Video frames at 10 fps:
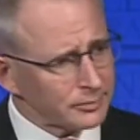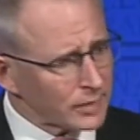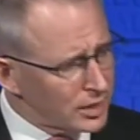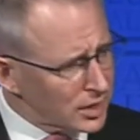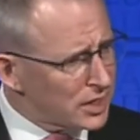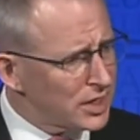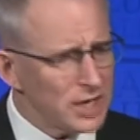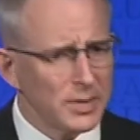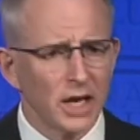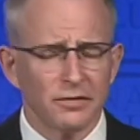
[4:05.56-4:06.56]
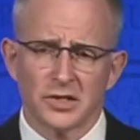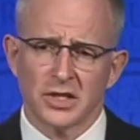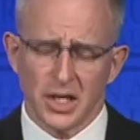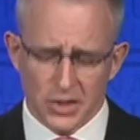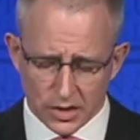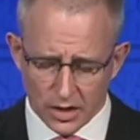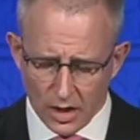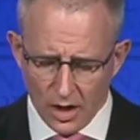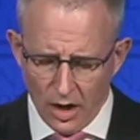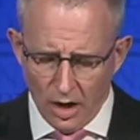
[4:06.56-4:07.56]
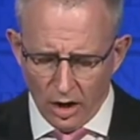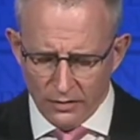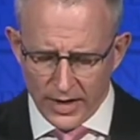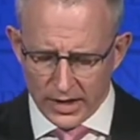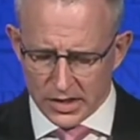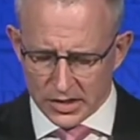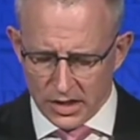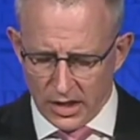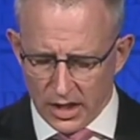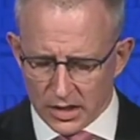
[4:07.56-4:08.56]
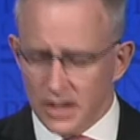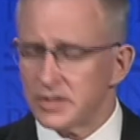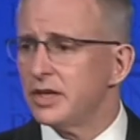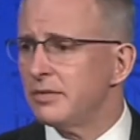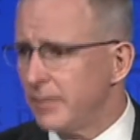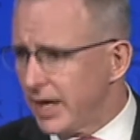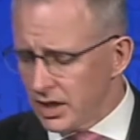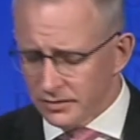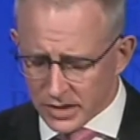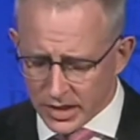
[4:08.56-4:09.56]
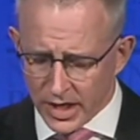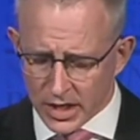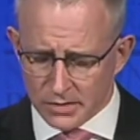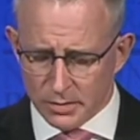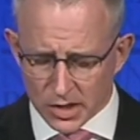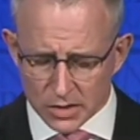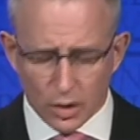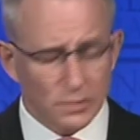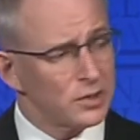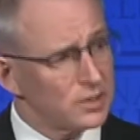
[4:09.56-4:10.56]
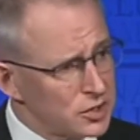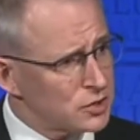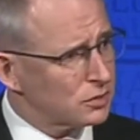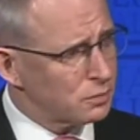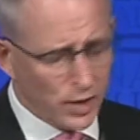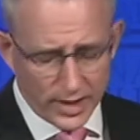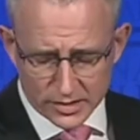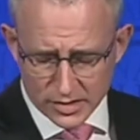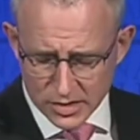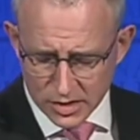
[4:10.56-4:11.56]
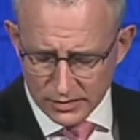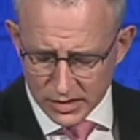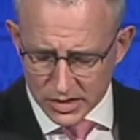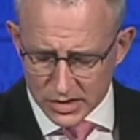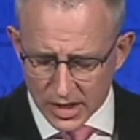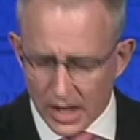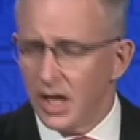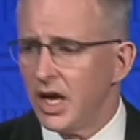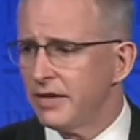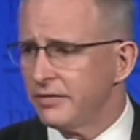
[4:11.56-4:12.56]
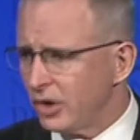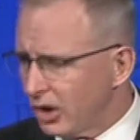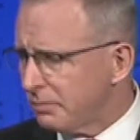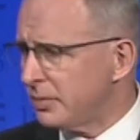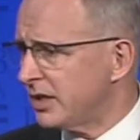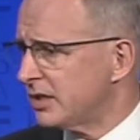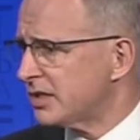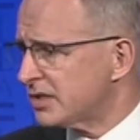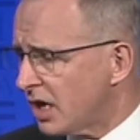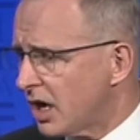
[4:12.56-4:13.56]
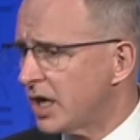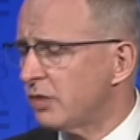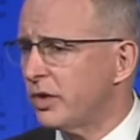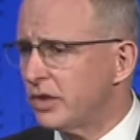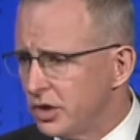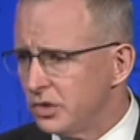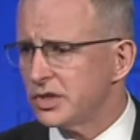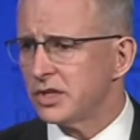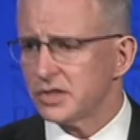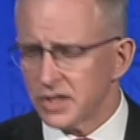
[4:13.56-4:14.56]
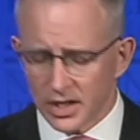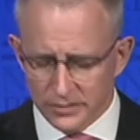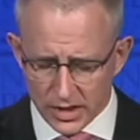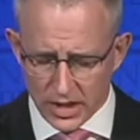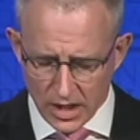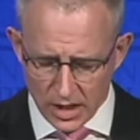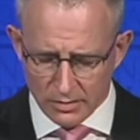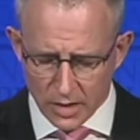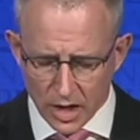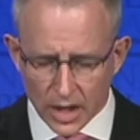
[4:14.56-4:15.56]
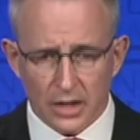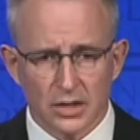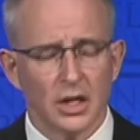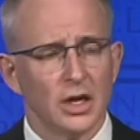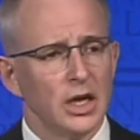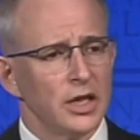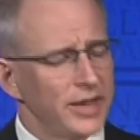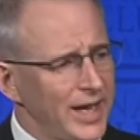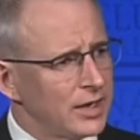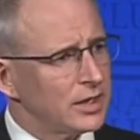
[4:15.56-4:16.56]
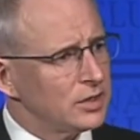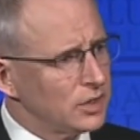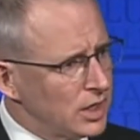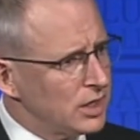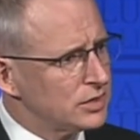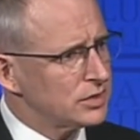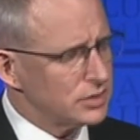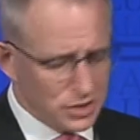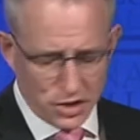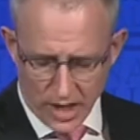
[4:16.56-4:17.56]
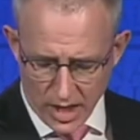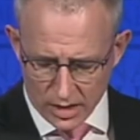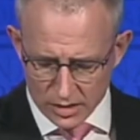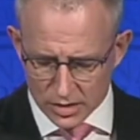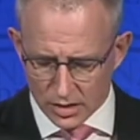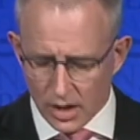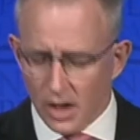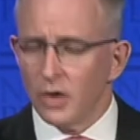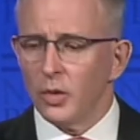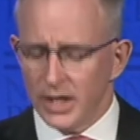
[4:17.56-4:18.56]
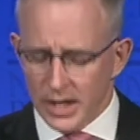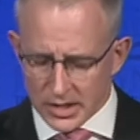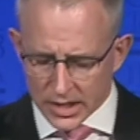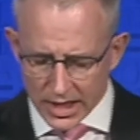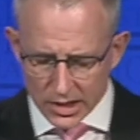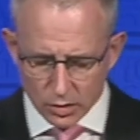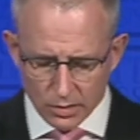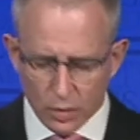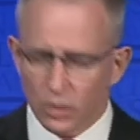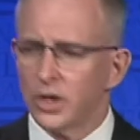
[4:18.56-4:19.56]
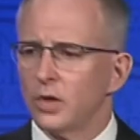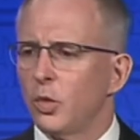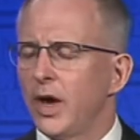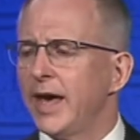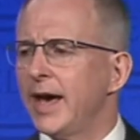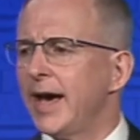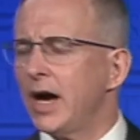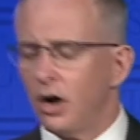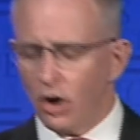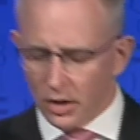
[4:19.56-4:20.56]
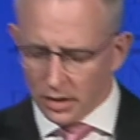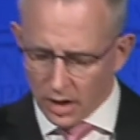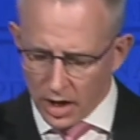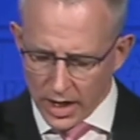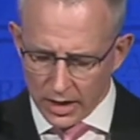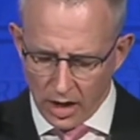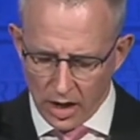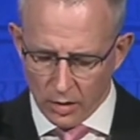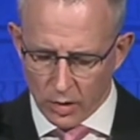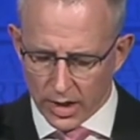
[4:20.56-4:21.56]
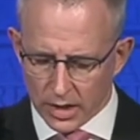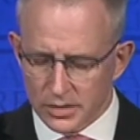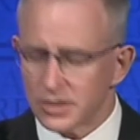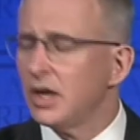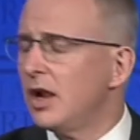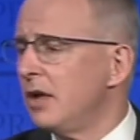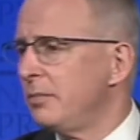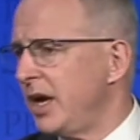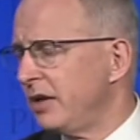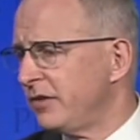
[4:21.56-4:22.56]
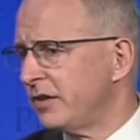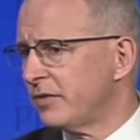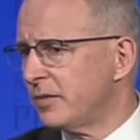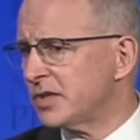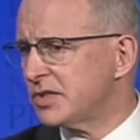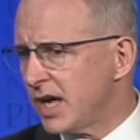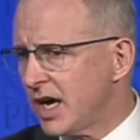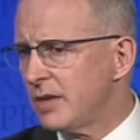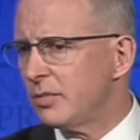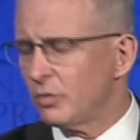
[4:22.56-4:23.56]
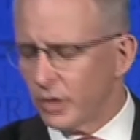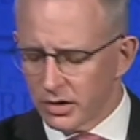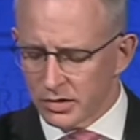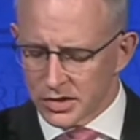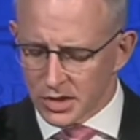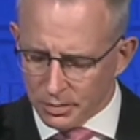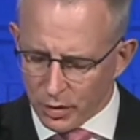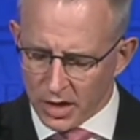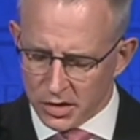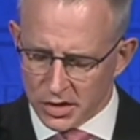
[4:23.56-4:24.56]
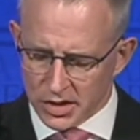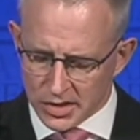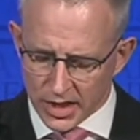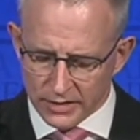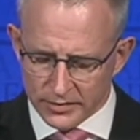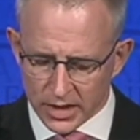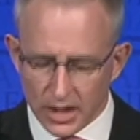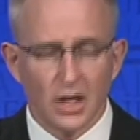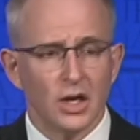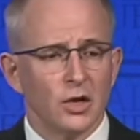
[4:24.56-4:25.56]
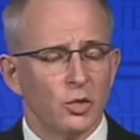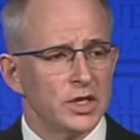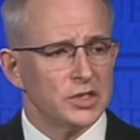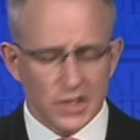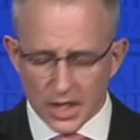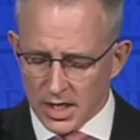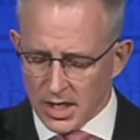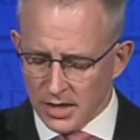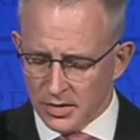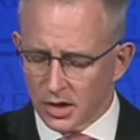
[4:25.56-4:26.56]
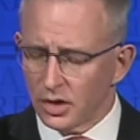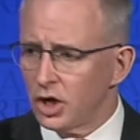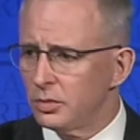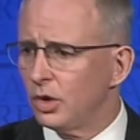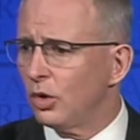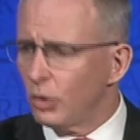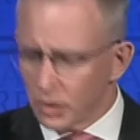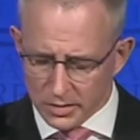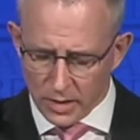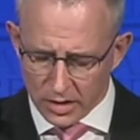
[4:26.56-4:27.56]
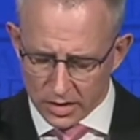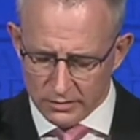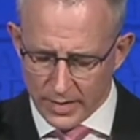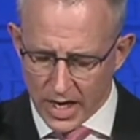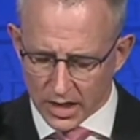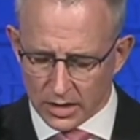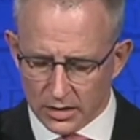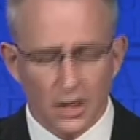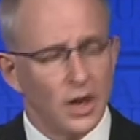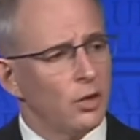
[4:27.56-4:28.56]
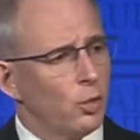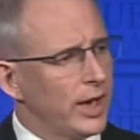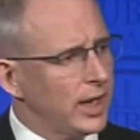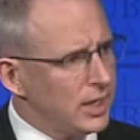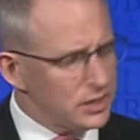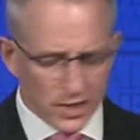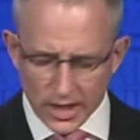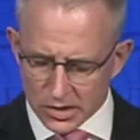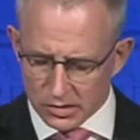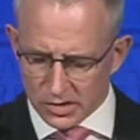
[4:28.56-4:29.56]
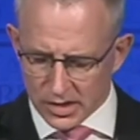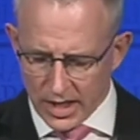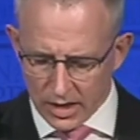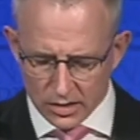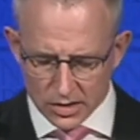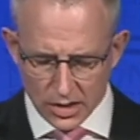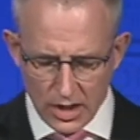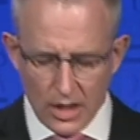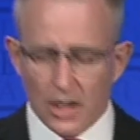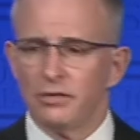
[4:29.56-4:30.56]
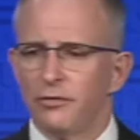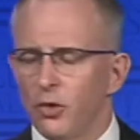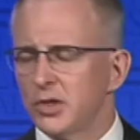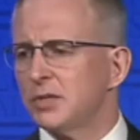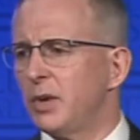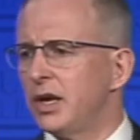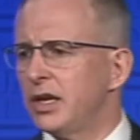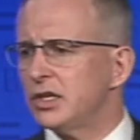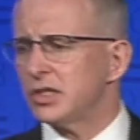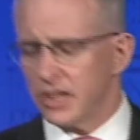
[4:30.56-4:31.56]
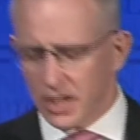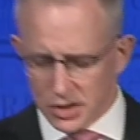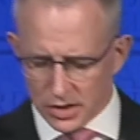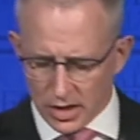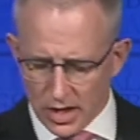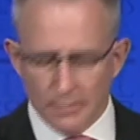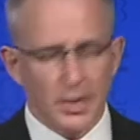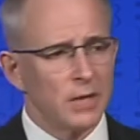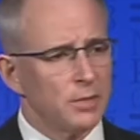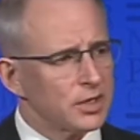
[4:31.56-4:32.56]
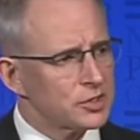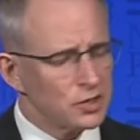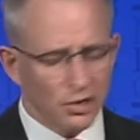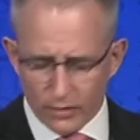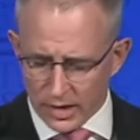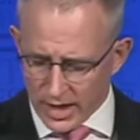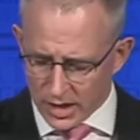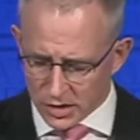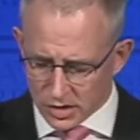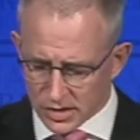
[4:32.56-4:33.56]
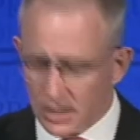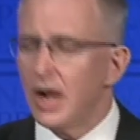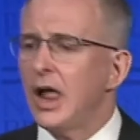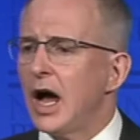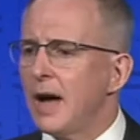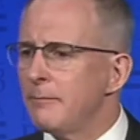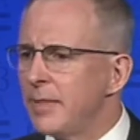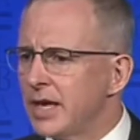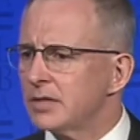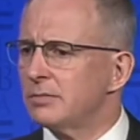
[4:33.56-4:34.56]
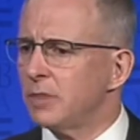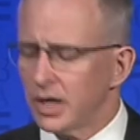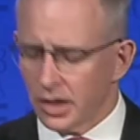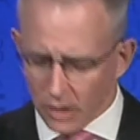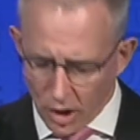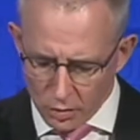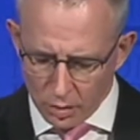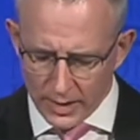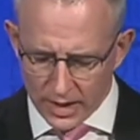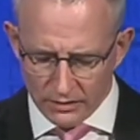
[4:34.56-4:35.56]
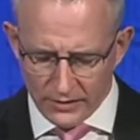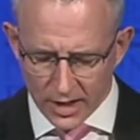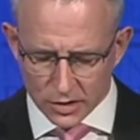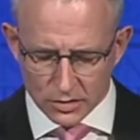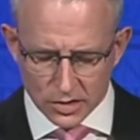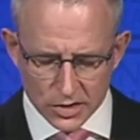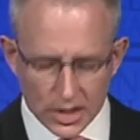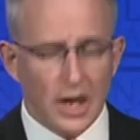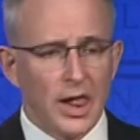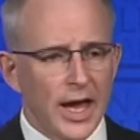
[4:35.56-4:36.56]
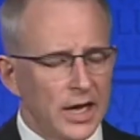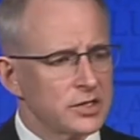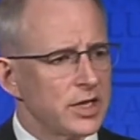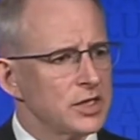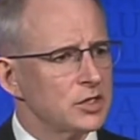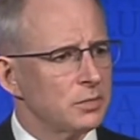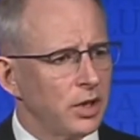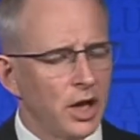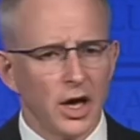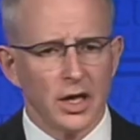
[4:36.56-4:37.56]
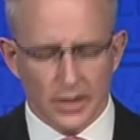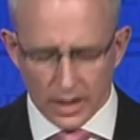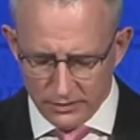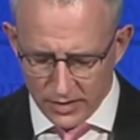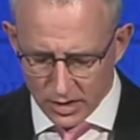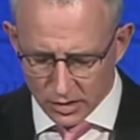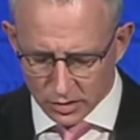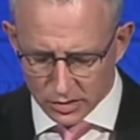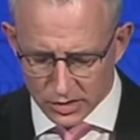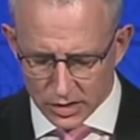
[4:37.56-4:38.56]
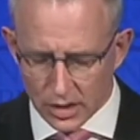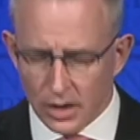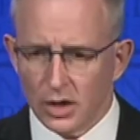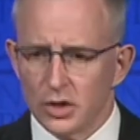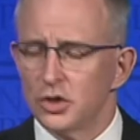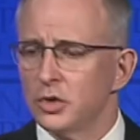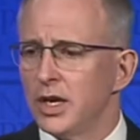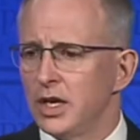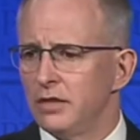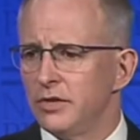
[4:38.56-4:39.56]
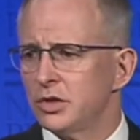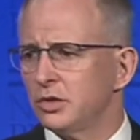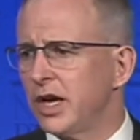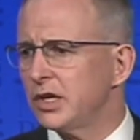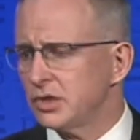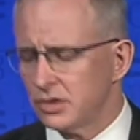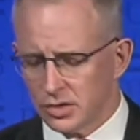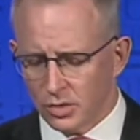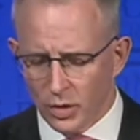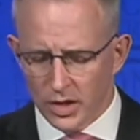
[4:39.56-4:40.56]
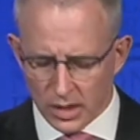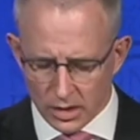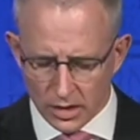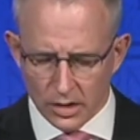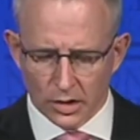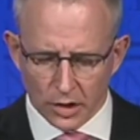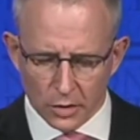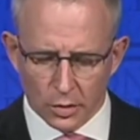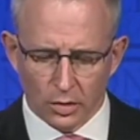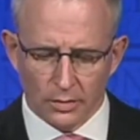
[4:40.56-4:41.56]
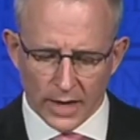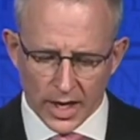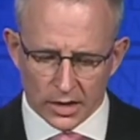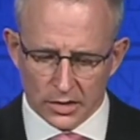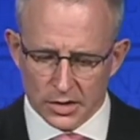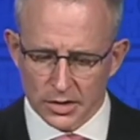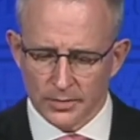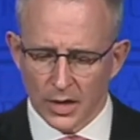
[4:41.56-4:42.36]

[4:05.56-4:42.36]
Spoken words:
And a key manifestation of that disconnect is that many of today's most popular digital products and services have not been designed with user safety in mind. That needs to change. We need to get to a point where our online highways benefit from the same rigorous approach to safety we see in the global automotive market, where international standards enforced by legislation made by sovereign nations are met by global manufacturers as they supply their vehicles to individual nations within global markets.